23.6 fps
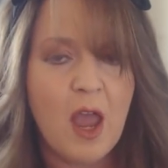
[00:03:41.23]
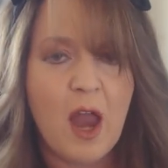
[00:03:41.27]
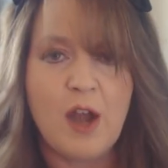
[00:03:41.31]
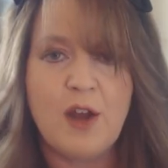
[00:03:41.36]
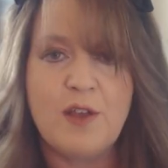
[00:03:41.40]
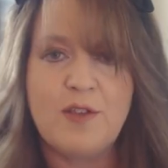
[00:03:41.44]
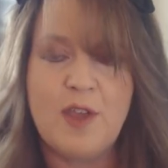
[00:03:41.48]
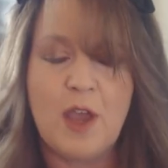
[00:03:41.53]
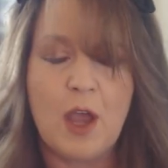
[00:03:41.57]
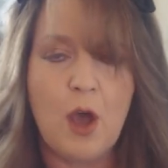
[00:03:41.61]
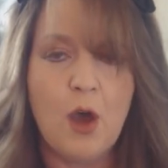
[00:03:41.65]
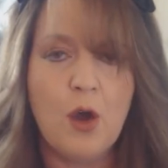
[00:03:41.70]
And
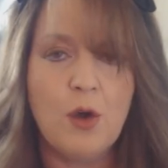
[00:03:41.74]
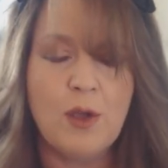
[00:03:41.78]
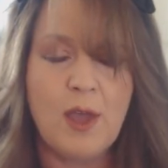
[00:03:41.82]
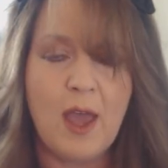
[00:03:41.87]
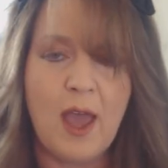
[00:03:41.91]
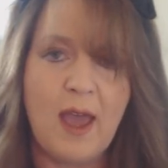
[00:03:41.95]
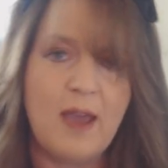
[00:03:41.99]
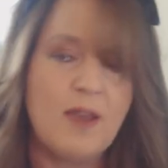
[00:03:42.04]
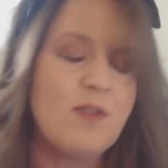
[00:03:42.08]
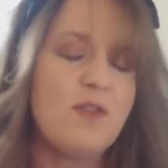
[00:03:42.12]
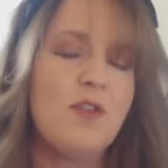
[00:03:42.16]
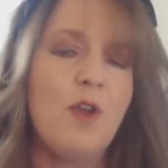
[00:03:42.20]
you say,
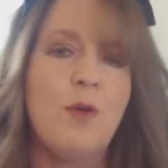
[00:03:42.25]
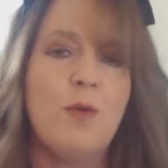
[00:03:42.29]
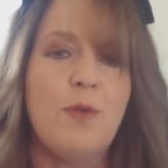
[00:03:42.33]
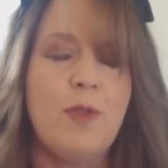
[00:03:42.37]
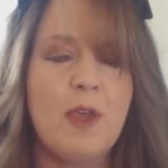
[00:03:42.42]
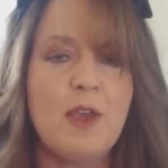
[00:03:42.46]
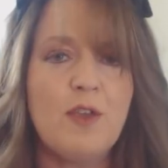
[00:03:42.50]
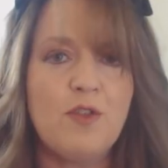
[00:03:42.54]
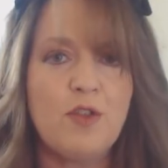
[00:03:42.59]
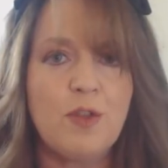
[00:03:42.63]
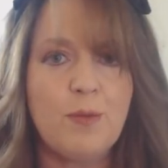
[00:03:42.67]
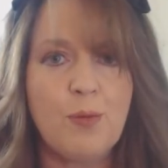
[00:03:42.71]
okay, so
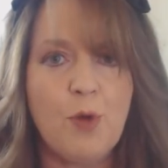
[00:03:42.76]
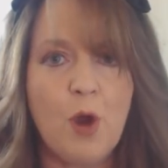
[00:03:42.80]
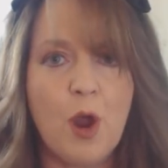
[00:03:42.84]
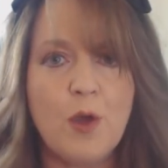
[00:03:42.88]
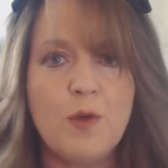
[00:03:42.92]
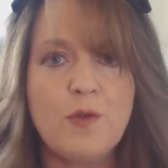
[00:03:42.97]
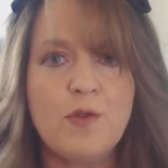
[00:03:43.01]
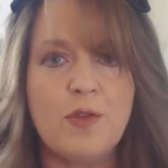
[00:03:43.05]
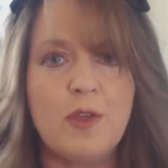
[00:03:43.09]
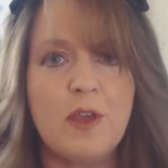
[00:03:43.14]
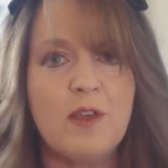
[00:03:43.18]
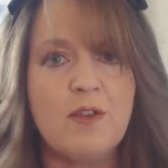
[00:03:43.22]
these are the
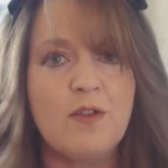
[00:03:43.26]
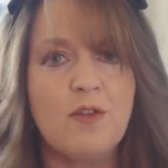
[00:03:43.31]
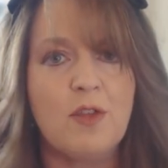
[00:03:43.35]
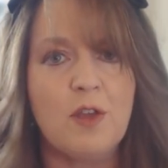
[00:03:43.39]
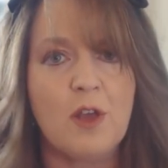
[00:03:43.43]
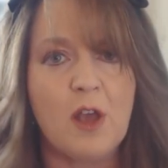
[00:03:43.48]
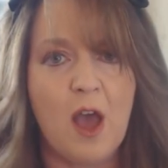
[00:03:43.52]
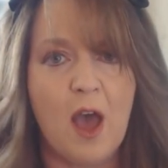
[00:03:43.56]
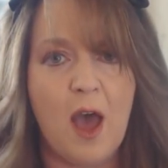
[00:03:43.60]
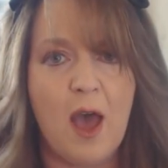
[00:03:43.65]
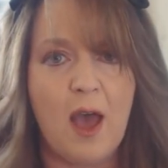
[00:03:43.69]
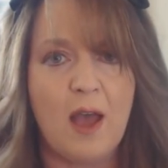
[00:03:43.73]
pros, these are
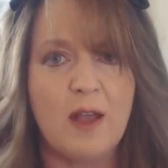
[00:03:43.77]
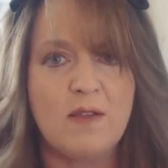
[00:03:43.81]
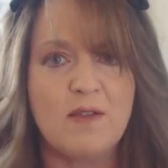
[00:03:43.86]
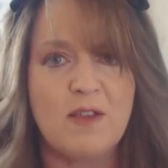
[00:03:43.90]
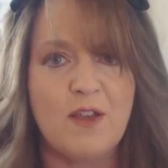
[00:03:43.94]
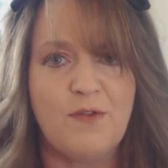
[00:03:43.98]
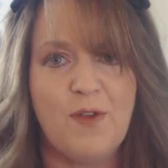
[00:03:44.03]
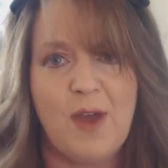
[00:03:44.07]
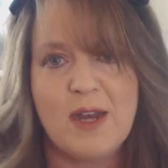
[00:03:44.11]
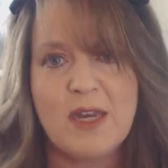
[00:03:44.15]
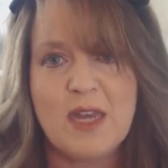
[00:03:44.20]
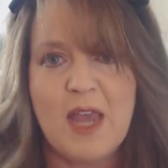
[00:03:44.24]
the cons.
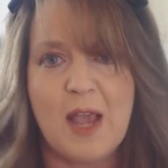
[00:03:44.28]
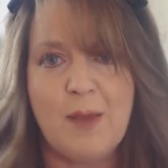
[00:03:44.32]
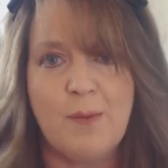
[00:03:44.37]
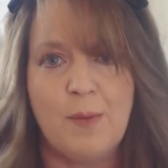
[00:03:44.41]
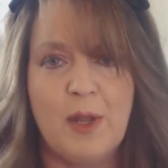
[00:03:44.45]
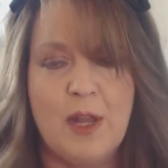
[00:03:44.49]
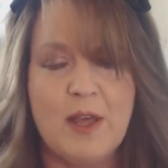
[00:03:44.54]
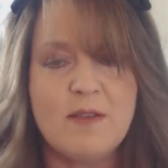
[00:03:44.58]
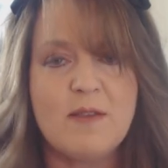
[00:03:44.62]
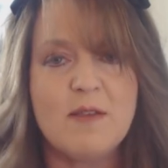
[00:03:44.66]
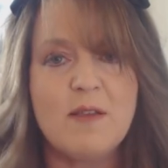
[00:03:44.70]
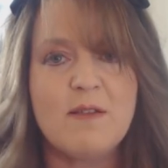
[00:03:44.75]
If I take
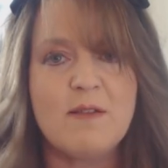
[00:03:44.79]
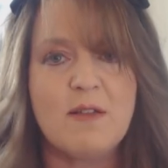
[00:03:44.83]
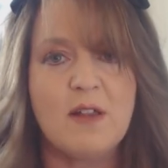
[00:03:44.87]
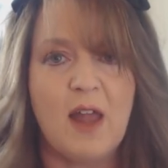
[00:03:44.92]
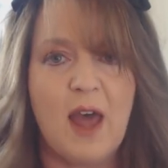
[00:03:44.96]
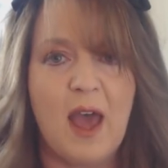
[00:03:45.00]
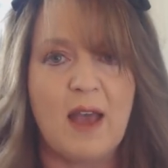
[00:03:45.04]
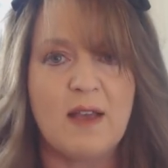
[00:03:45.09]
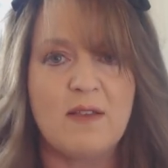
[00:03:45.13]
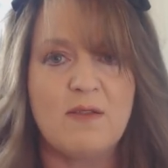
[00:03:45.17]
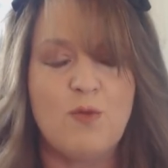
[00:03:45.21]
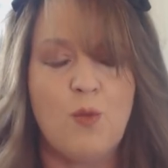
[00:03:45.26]
Melissa's
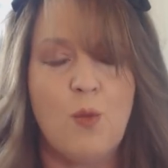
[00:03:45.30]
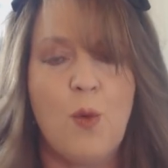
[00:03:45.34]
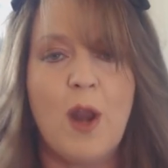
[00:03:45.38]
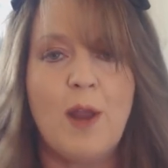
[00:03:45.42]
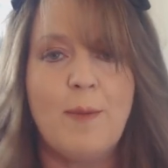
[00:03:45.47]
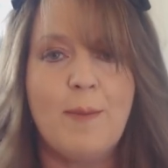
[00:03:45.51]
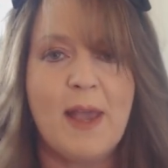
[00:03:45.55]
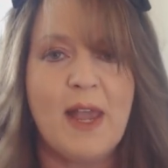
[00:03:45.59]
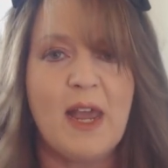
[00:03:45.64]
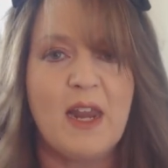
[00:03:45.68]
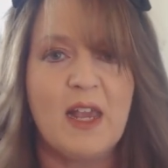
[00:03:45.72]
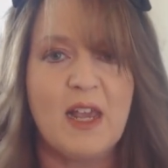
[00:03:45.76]
class, what
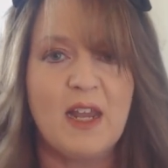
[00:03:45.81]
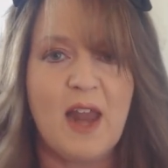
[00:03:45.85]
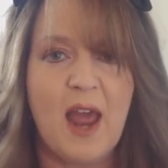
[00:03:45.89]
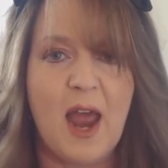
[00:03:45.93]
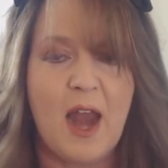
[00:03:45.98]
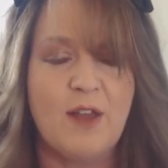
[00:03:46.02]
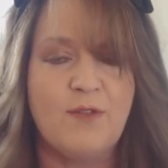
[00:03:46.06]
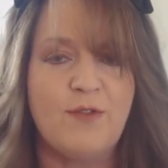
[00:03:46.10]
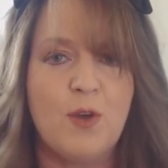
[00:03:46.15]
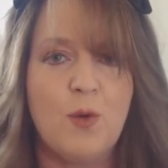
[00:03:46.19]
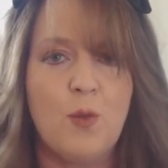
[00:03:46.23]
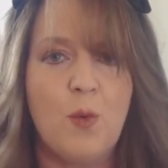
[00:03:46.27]
am I going to get
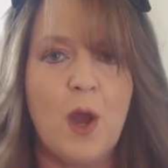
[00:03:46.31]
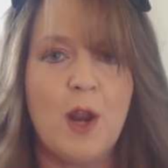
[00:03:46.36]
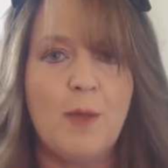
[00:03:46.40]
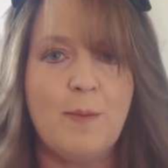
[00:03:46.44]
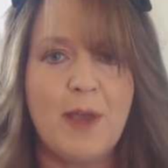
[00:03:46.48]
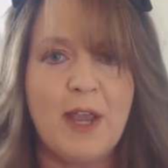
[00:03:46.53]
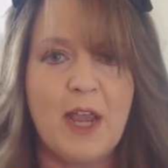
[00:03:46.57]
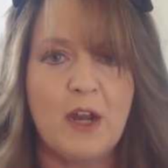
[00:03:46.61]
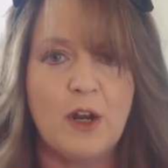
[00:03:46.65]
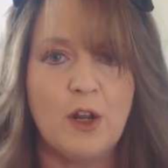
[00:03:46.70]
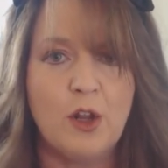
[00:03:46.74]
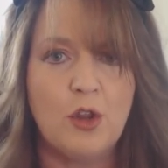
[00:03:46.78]
out of it? What am
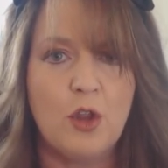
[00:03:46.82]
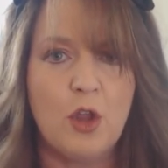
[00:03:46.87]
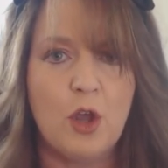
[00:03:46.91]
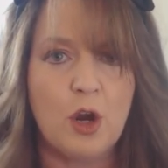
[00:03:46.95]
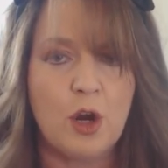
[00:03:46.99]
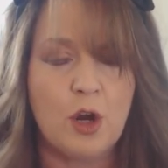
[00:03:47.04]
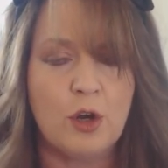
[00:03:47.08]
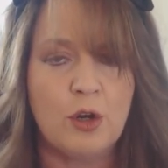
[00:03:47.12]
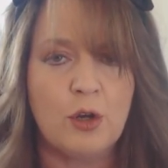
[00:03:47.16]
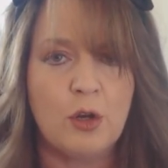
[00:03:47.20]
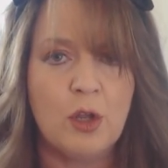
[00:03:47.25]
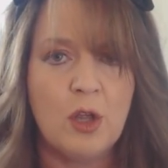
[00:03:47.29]
I going to learn?